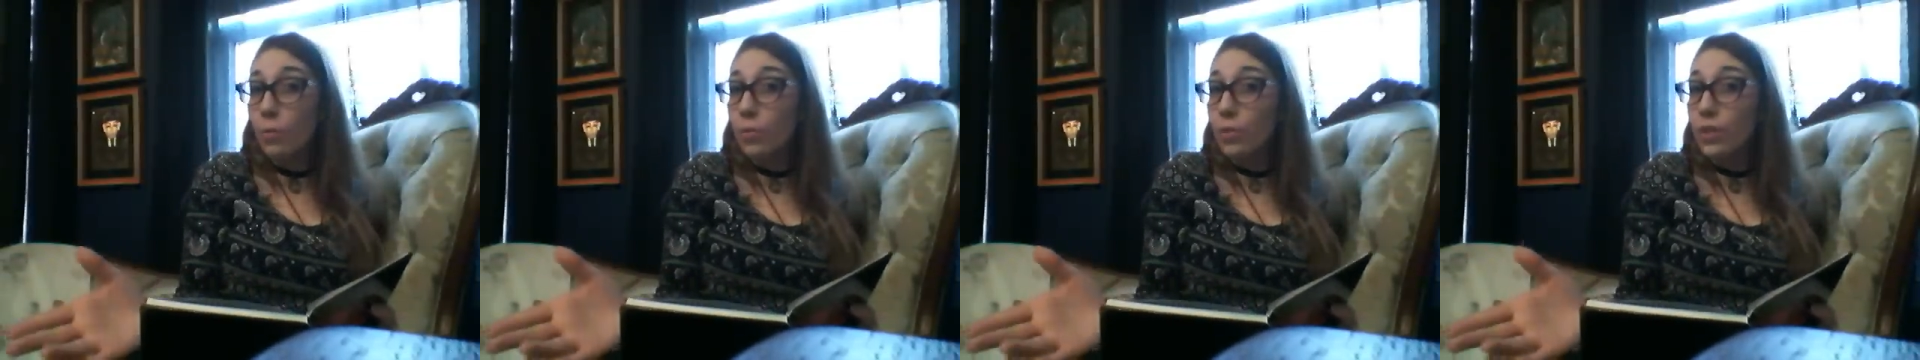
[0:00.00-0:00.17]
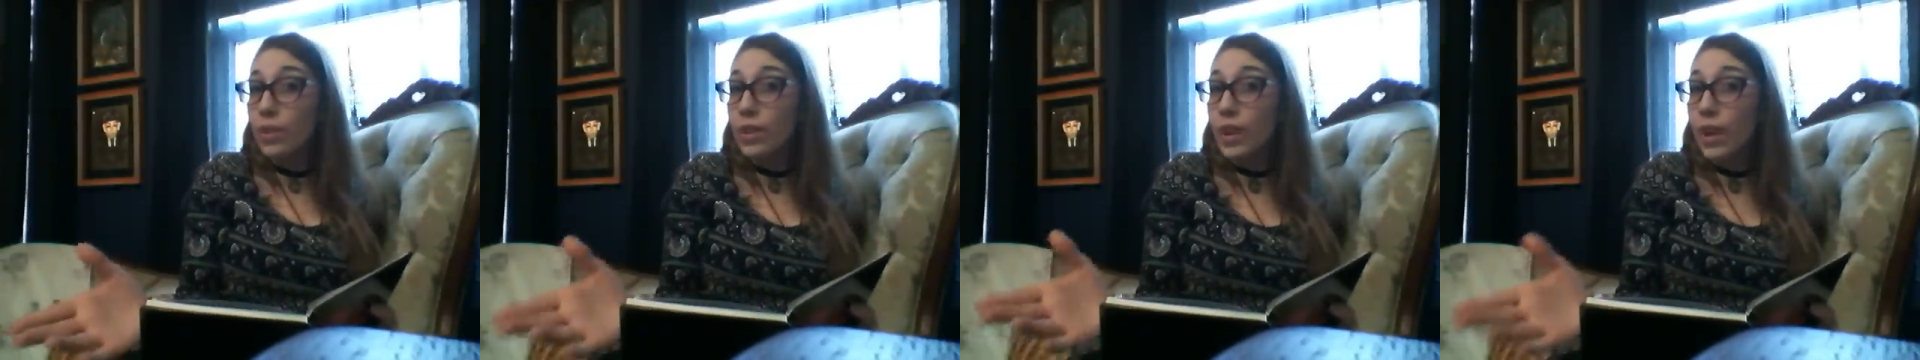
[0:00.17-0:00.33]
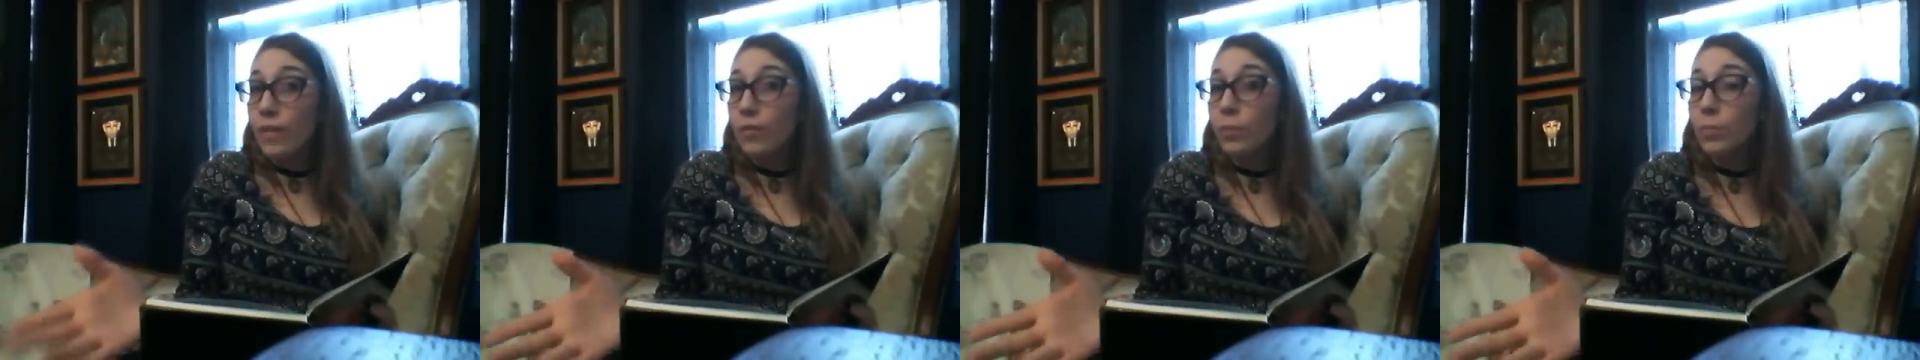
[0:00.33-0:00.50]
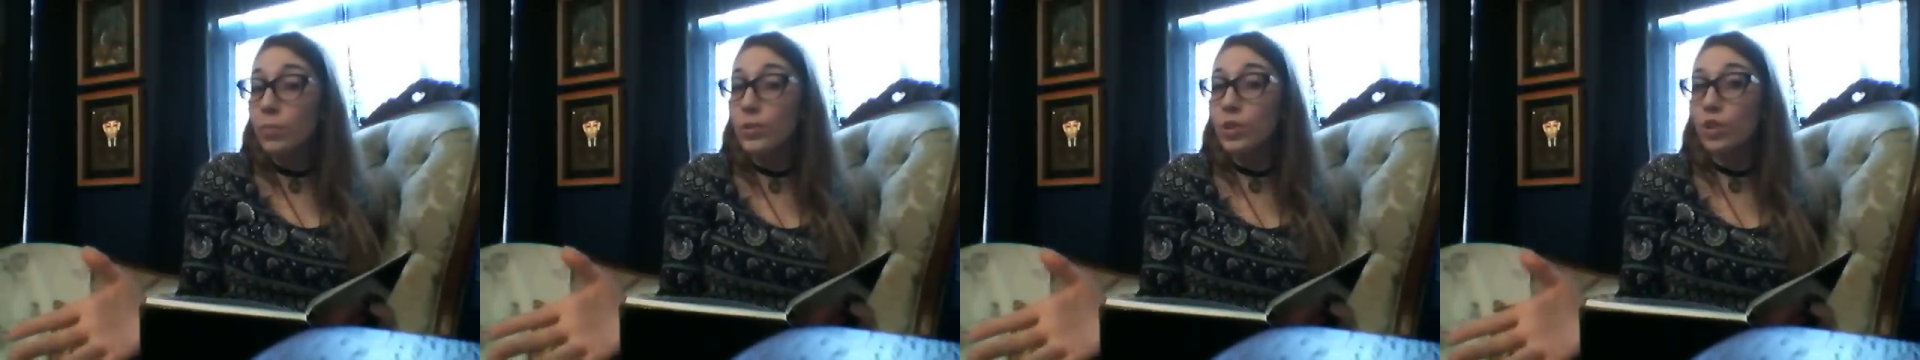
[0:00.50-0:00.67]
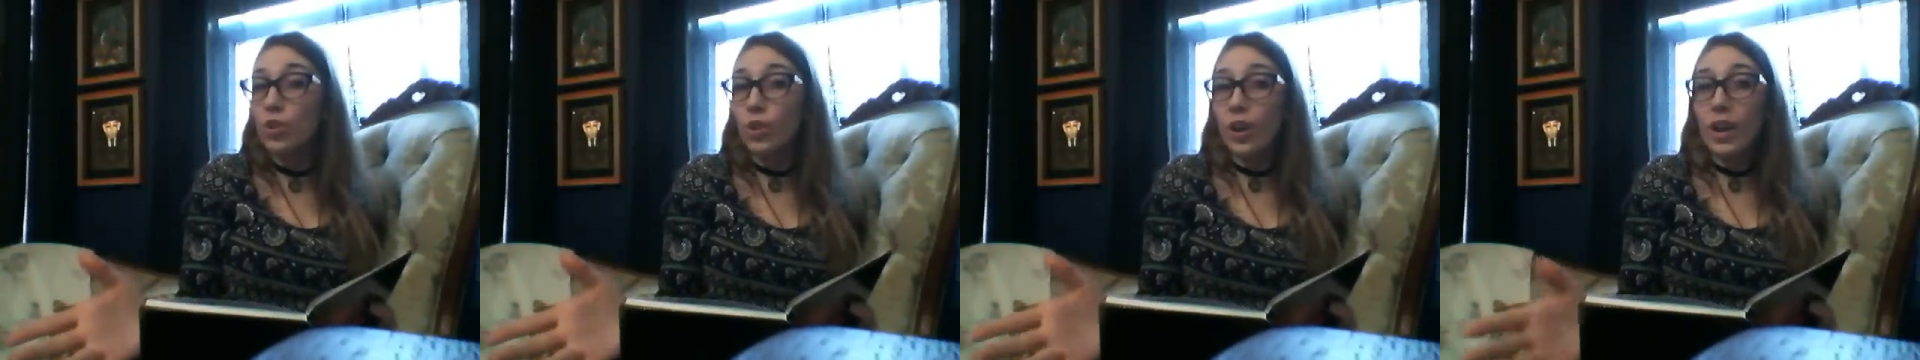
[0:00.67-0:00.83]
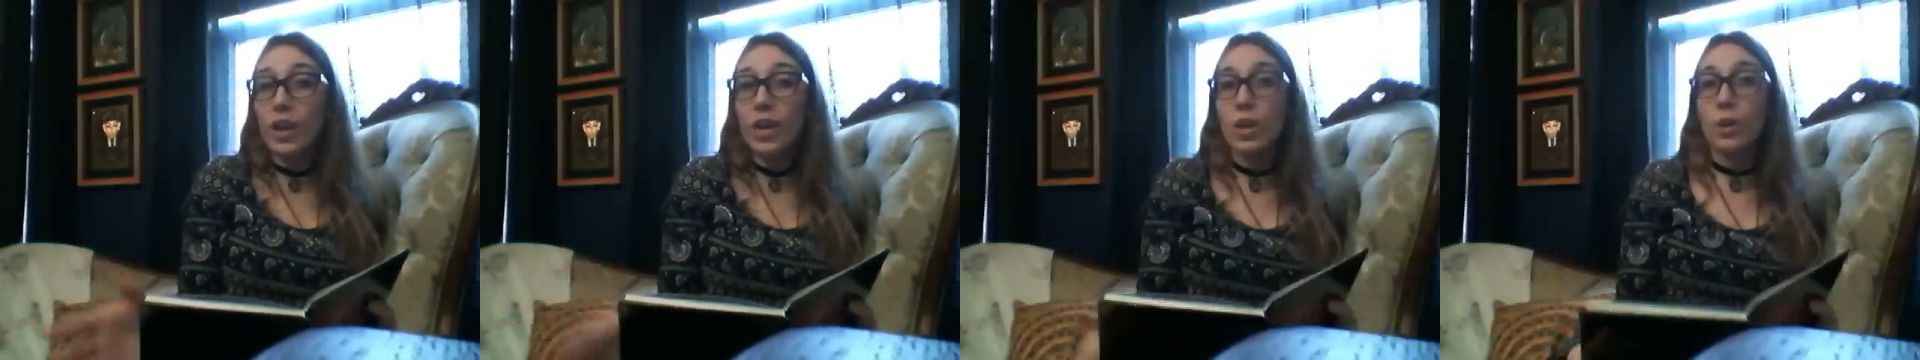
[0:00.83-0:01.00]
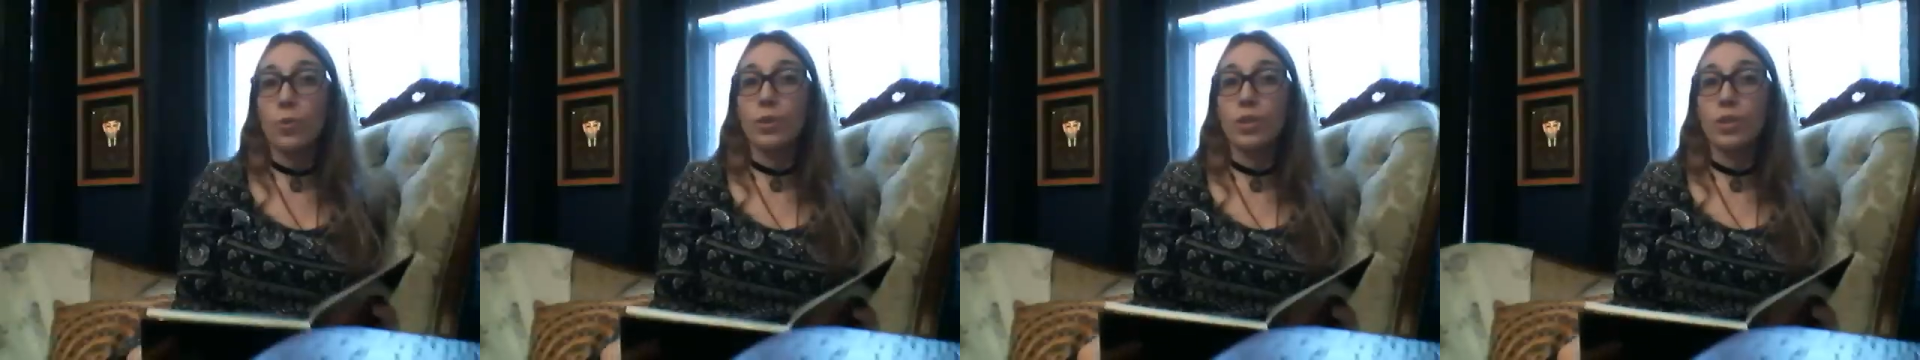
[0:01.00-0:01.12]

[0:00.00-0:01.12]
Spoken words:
will never betray you,